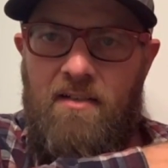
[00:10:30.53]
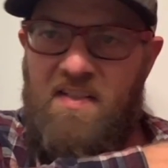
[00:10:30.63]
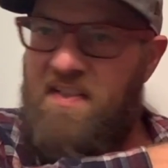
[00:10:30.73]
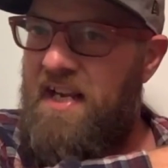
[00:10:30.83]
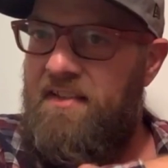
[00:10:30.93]

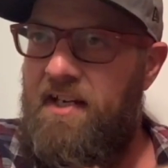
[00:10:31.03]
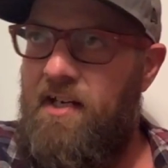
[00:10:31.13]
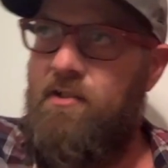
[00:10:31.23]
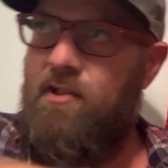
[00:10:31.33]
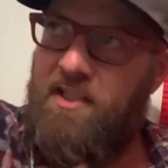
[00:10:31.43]
Stand
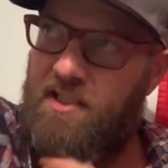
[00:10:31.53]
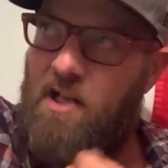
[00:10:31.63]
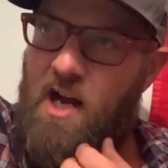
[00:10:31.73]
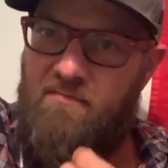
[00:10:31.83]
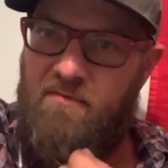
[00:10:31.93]
there, look at the
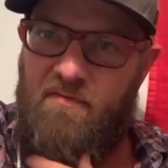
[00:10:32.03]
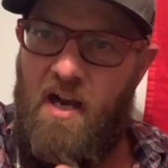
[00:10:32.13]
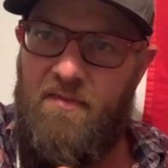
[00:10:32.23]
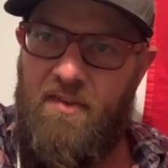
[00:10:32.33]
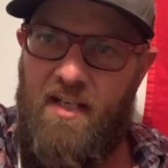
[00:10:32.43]
clock for
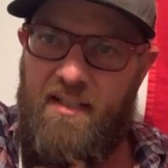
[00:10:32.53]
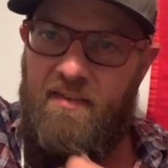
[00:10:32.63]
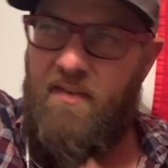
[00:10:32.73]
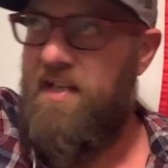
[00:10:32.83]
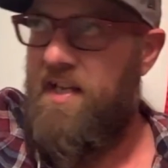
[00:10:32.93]
5
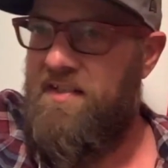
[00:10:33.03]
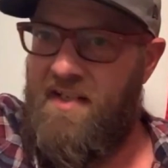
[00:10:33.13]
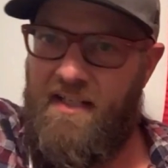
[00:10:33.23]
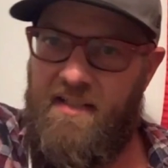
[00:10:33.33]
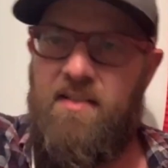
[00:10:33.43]
seconds, 10
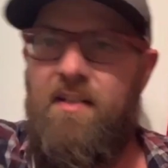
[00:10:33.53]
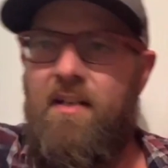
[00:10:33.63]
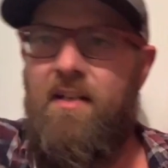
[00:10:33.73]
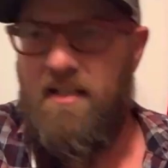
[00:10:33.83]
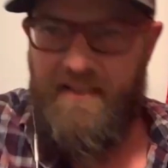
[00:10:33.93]
seconds,
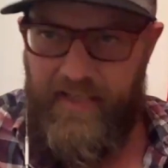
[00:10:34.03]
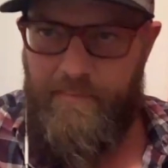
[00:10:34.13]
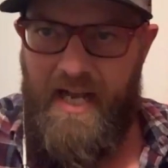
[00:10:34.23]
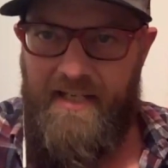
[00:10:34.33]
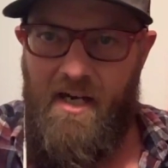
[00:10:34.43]
kick
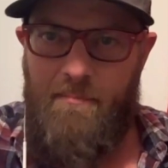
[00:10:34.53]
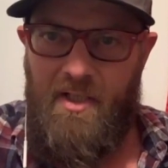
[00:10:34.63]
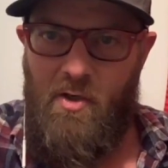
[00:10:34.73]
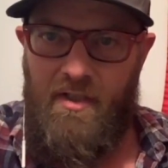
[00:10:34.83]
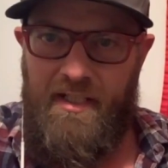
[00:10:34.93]
back up and
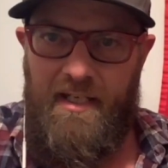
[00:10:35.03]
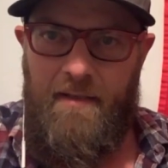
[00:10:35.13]
go again.